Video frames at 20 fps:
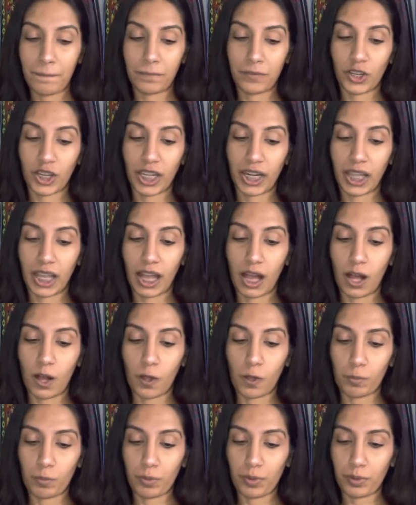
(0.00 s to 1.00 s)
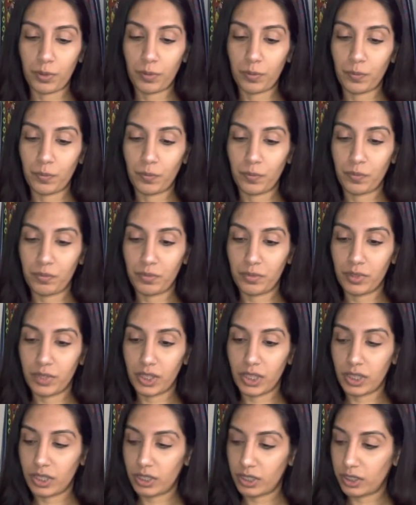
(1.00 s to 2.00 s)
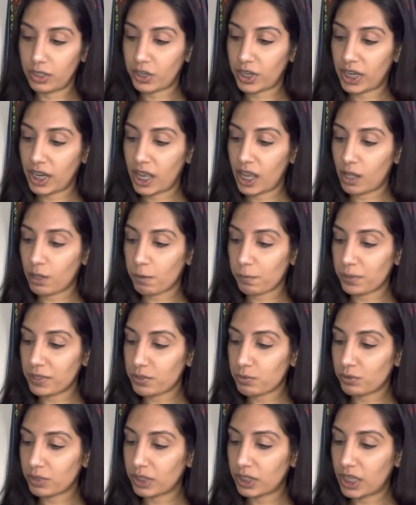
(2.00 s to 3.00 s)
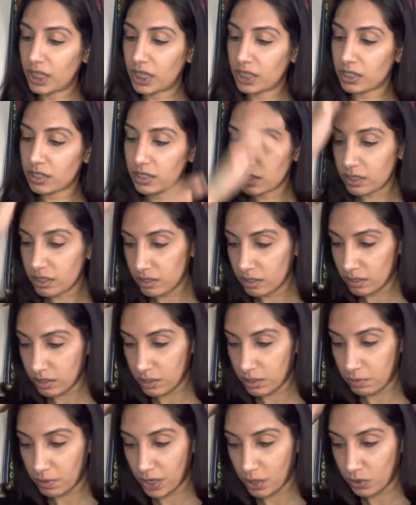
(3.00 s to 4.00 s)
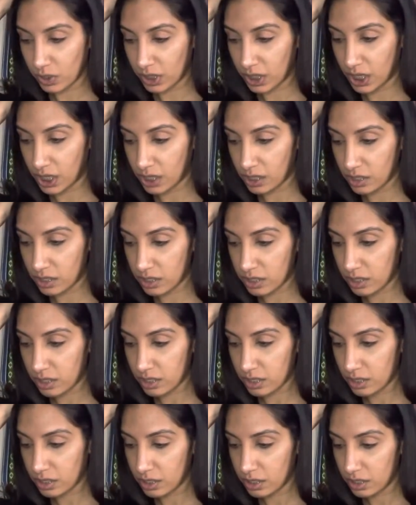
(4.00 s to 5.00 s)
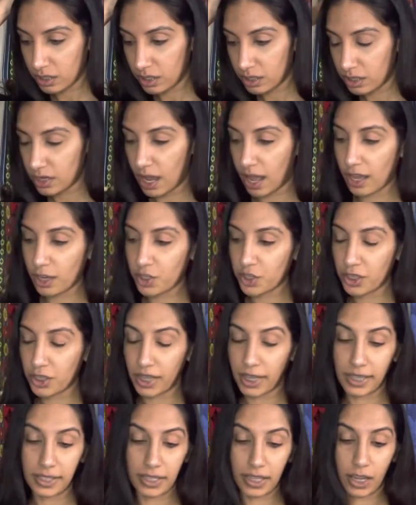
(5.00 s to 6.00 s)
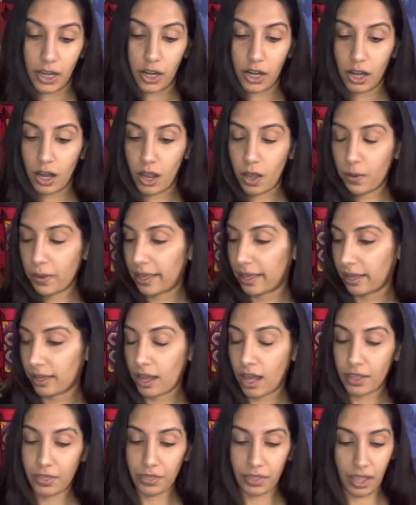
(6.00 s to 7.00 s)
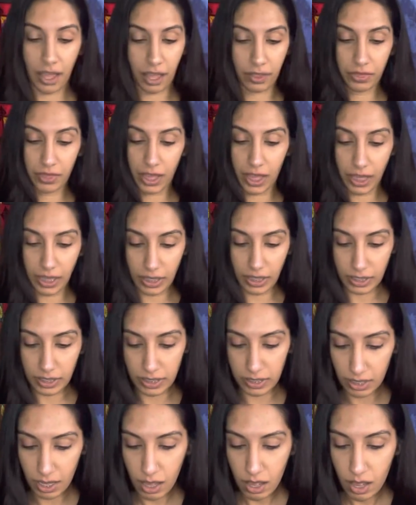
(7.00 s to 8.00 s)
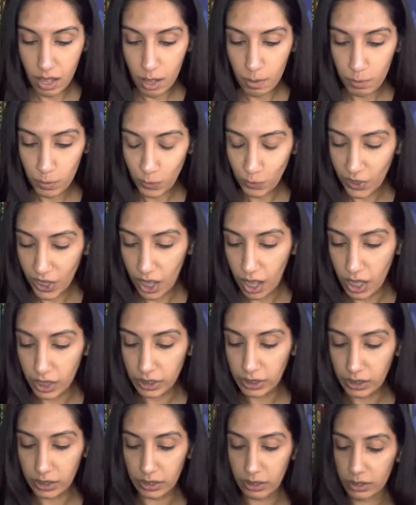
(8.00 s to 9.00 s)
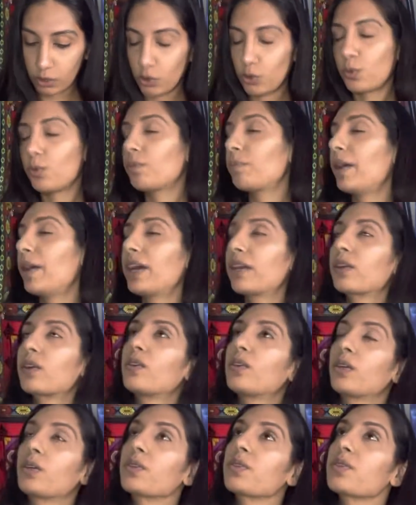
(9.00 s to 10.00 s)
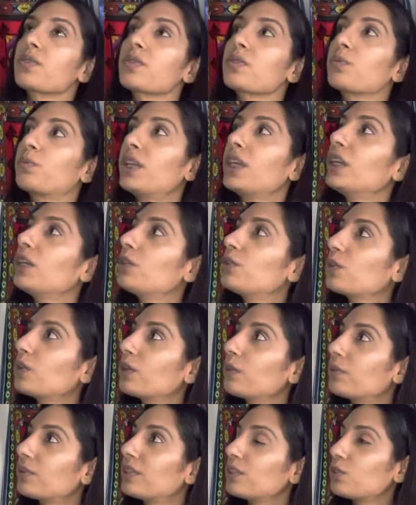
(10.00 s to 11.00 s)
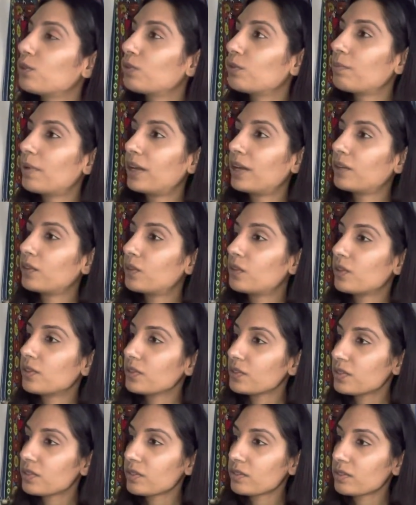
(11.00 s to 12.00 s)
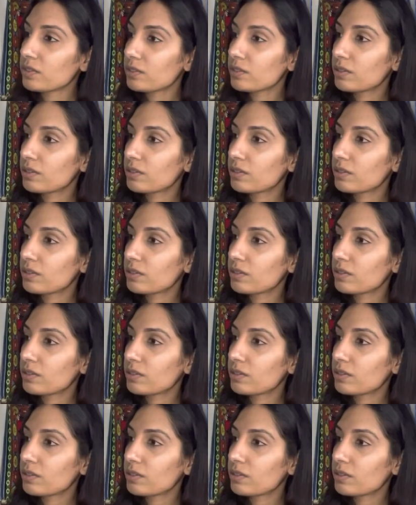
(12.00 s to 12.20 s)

You're getting help. You're getting help. It's released. It's being released to actualize here. Okay, got that. Thanks. Moving on. Two of Pentacles. What are you doing with the Two of Pentacles?